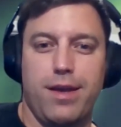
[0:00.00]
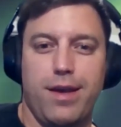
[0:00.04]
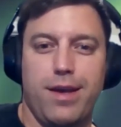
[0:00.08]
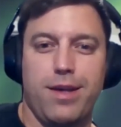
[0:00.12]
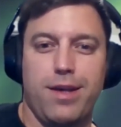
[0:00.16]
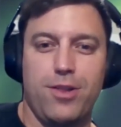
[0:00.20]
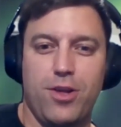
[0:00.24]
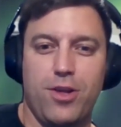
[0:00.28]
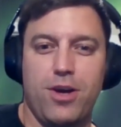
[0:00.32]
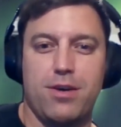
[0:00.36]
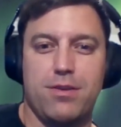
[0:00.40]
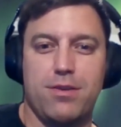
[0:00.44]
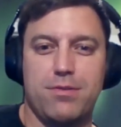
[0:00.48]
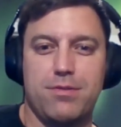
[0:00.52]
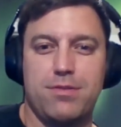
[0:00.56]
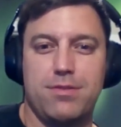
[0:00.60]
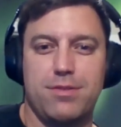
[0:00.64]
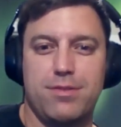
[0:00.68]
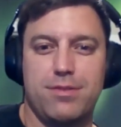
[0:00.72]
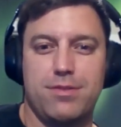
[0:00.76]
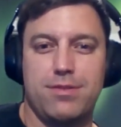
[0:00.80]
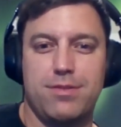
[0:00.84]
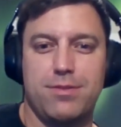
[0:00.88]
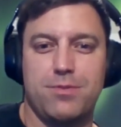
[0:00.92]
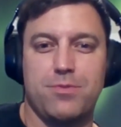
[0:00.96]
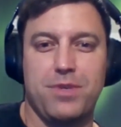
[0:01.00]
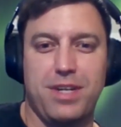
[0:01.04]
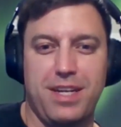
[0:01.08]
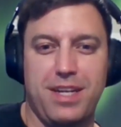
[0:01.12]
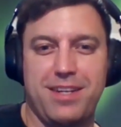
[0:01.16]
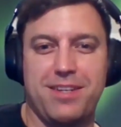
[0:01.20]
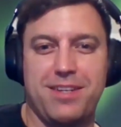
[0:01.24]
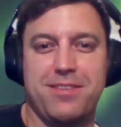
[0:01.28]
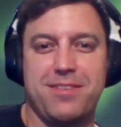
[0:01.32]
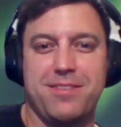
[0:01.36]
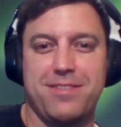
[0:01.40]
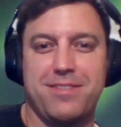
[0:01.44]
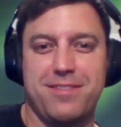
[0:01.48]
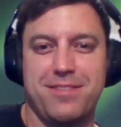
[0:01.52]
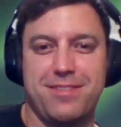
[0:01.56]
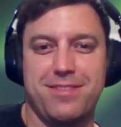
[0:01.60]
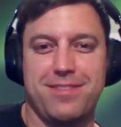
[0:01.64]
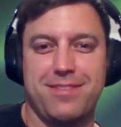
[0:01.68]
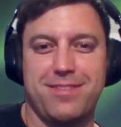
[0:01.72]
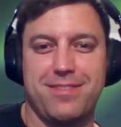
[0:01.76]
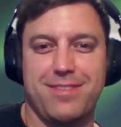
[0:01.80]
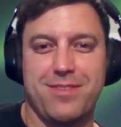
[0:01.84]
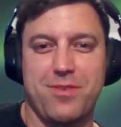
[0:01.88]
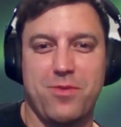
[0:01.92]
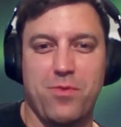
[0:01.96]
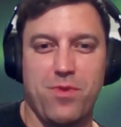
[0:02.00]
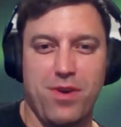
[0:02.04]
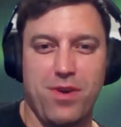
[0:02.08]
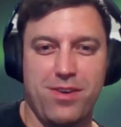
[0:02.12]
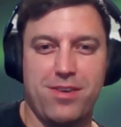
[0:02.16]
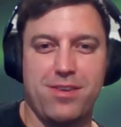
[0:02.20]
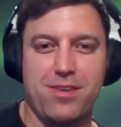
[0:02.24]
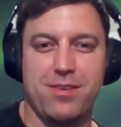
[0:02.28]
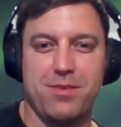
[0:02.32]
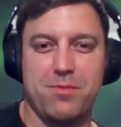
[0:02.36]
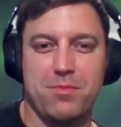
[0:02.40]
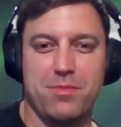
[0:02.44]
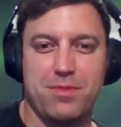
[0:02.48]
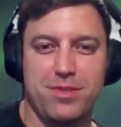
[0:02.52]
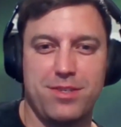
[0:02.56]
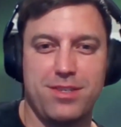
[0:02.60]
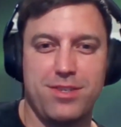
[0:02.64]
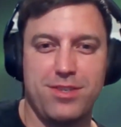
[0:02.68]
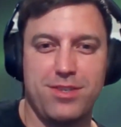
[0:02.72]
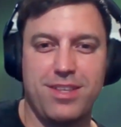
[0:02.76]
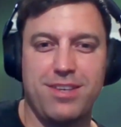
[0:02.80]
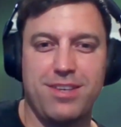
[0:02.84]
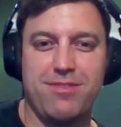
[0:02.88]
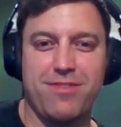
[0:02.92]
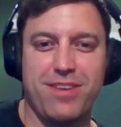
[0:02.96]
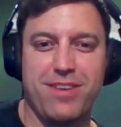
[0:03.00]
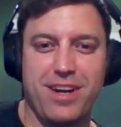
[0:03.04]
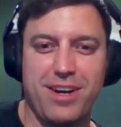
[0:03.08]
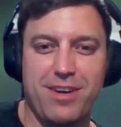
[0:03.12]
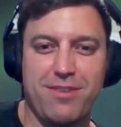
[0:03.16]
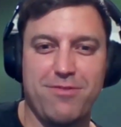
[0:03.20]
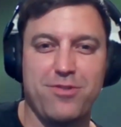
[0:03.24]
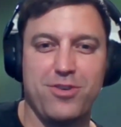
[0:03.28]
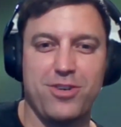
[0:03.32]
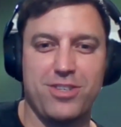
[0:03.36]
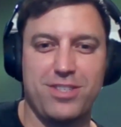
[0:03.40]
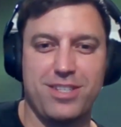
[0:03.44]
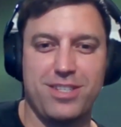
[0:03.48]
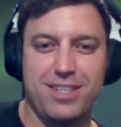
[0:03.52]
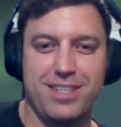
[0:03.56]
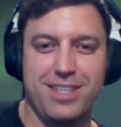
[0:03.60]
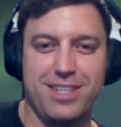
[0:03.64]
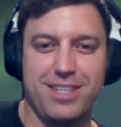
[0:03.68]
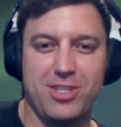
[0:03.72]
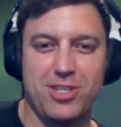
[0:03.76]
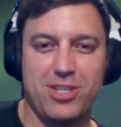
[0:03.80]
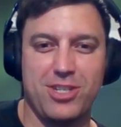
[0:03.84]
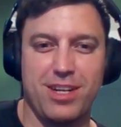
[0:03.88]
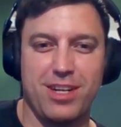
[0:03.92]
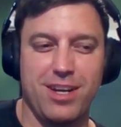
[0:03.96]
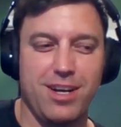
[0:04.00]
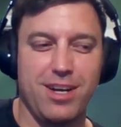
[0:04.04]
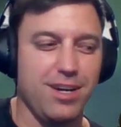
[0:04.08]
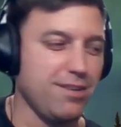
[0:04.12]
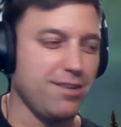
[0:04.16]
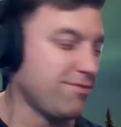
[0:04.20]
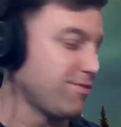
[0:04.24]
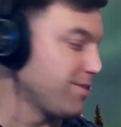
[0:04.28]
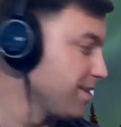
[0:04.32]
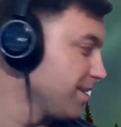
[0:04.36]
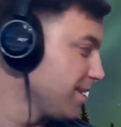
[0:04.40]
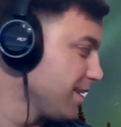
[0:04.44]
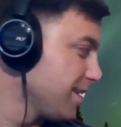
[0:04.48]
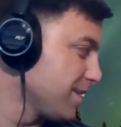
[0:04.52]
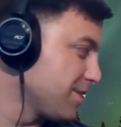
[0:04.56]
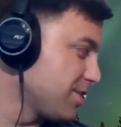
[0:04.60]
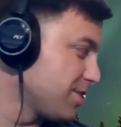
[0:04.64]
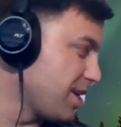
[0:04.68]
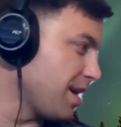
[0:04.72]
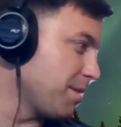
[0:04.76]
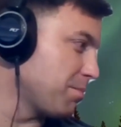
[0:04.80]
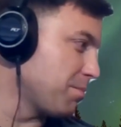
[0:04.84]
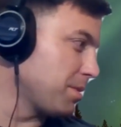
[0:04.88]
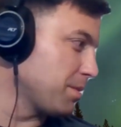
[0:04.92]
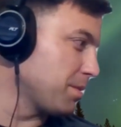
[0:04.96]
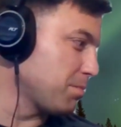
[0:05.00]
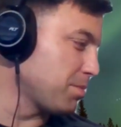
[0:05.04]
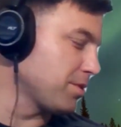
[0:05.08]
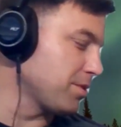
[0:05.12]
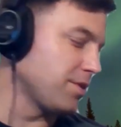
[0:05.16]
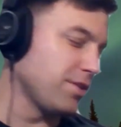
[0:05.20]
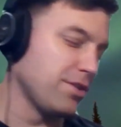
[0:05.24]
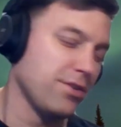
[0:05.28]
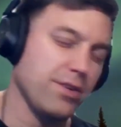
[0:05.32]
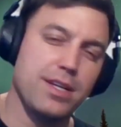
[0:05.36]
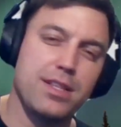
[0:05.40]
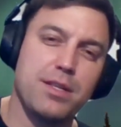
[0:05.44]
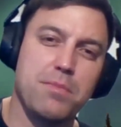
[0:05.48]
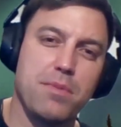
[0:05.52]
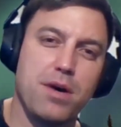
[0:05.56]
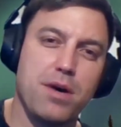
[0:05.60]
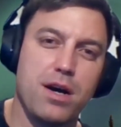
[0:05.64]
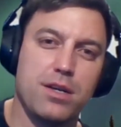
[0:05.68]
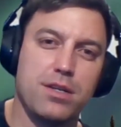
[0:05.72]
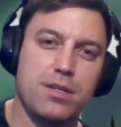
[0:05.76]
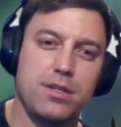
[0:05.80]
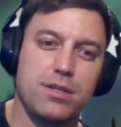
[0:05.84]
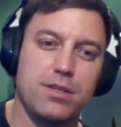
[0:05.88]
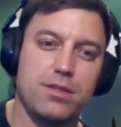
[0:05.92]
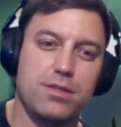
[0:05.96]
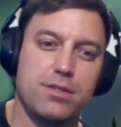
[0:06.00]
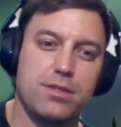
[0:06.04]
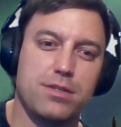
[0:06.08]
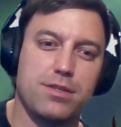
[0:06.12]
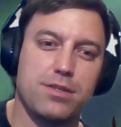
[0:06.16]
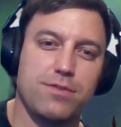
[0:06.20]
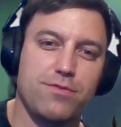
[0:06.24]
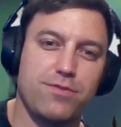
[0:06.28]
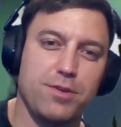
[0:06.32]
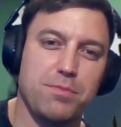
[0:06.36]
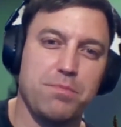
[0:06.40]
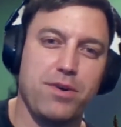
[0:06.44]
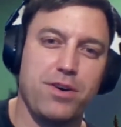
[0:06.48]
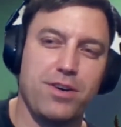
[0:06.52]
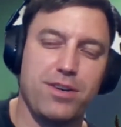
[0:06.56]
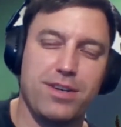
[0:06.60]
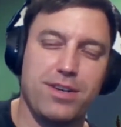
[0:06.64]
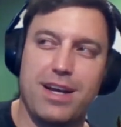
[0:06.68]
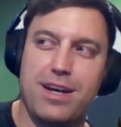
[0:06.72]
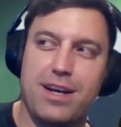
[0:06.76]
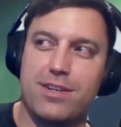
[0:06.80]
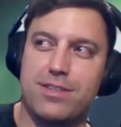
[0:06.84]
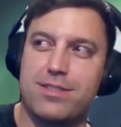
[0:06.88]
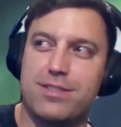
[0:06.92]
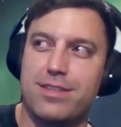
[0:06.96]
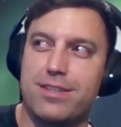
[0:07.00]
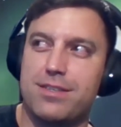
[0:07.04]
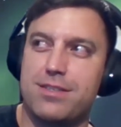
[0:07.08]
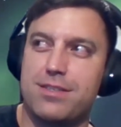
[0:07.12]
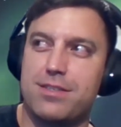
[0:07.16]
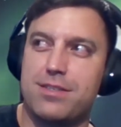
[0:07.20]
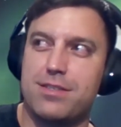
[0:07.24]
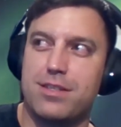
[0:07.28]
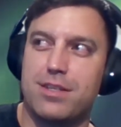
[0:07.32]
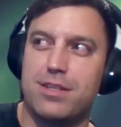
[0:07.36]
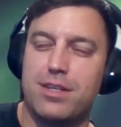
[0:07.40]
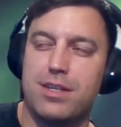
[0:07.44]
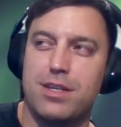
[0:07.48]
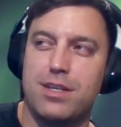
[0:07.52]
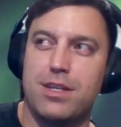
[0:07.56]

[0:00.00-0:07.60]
Hello, Reed. Welcome to the very first edition of Champion Blue and the Mongoose football analysis.